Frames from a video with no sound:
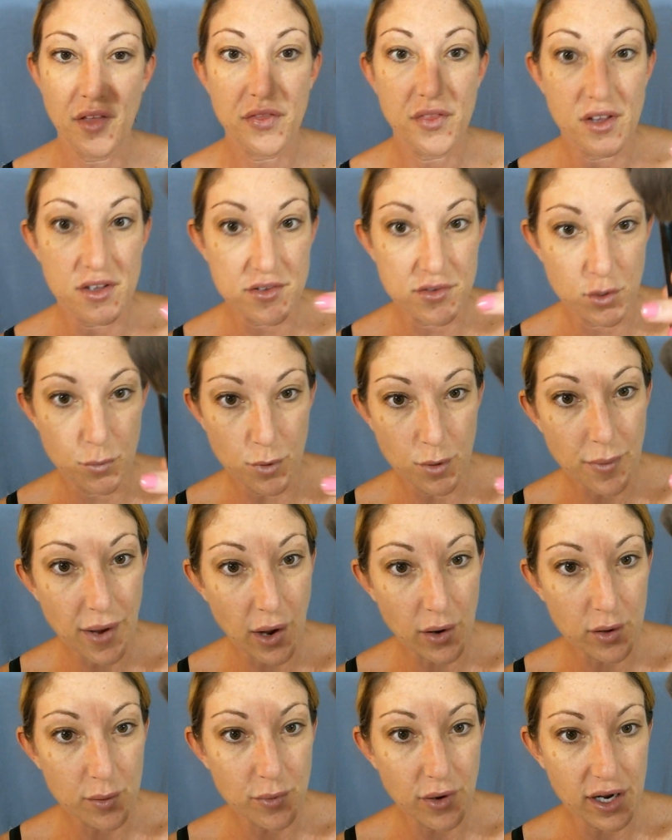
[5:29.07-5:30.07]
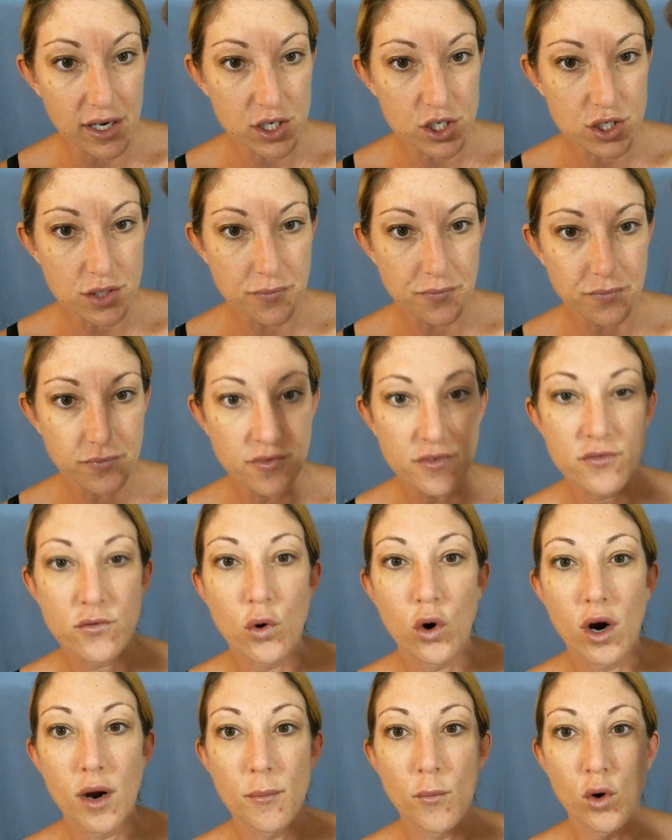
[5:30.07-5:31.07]
the super powder brush
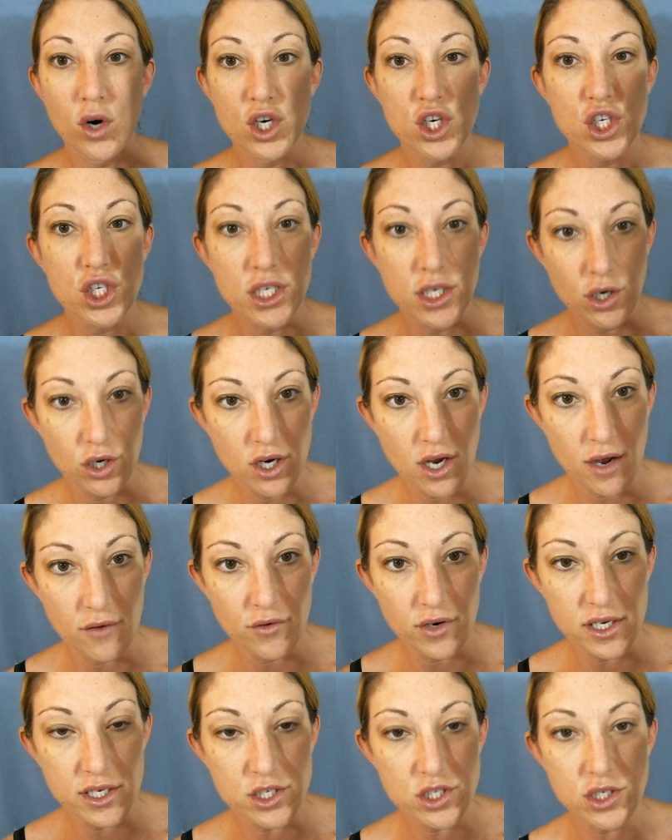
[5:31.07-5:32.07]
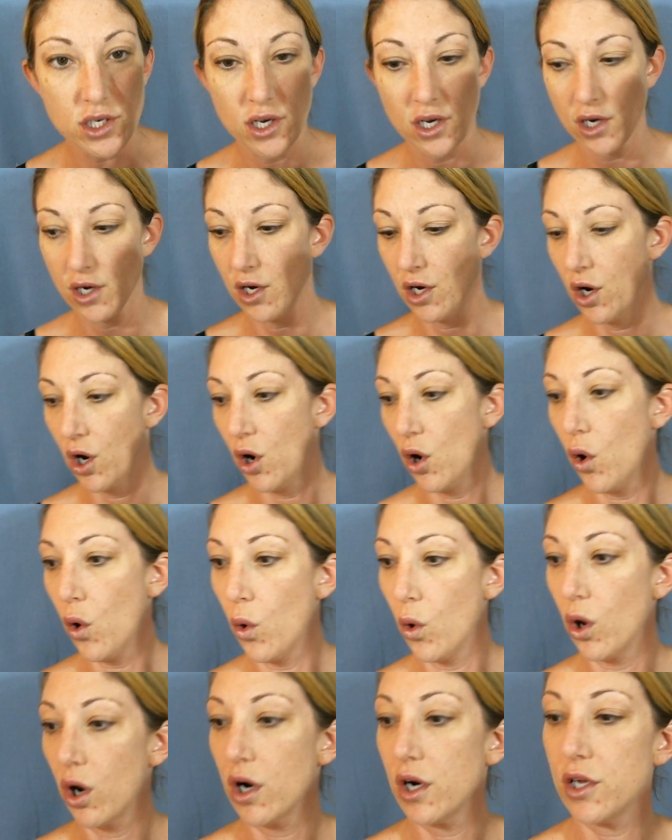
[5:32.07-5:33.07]
for a more sheer coverage,
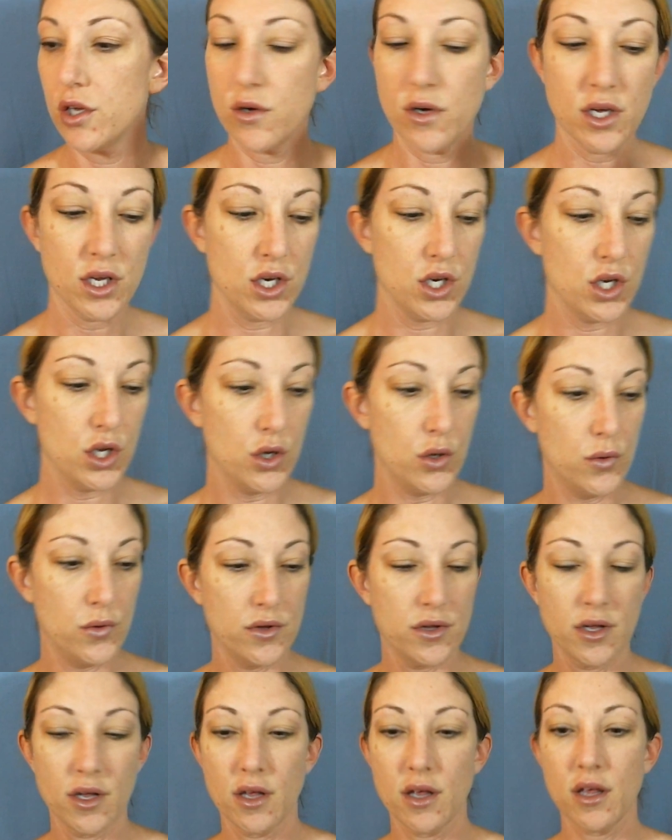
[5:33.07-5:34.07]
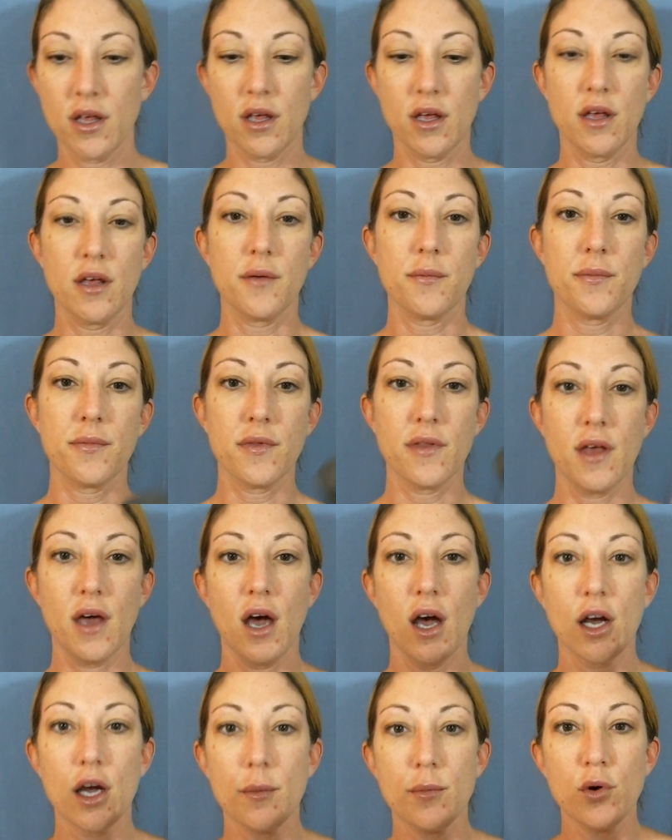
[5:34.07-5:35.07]
or you can use
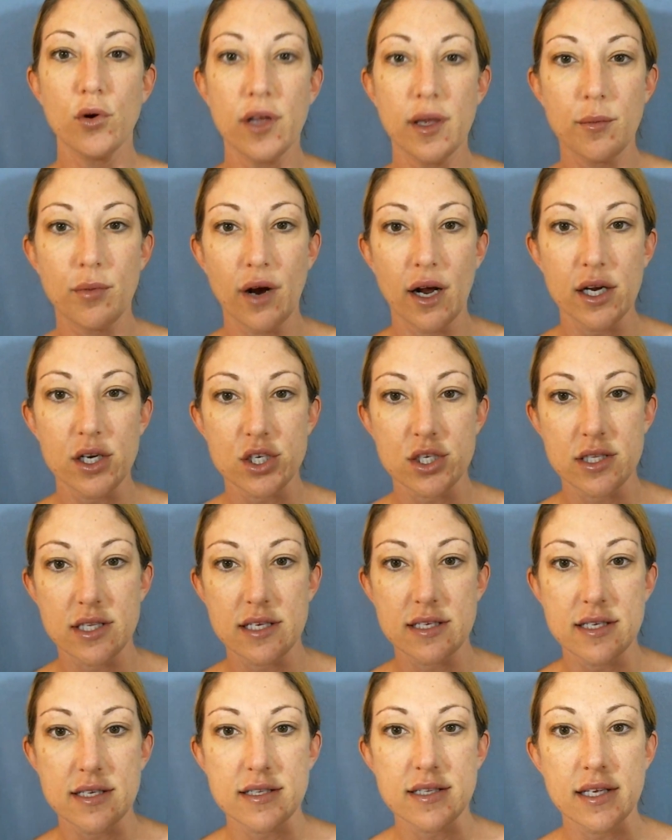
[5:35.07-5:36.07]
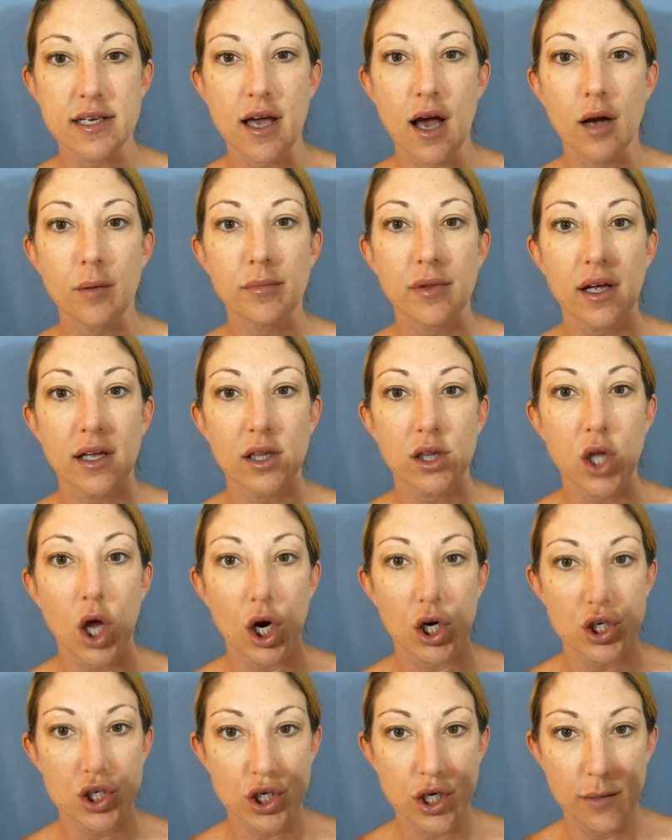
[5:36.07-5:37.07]
a kabuki brush. This is the Youngblood
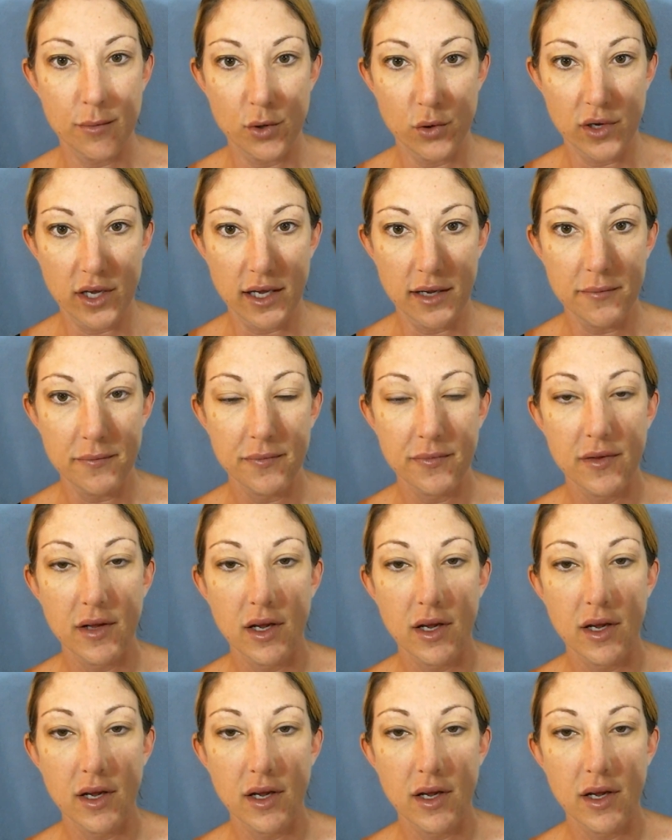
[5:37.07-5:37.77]
large kabuki,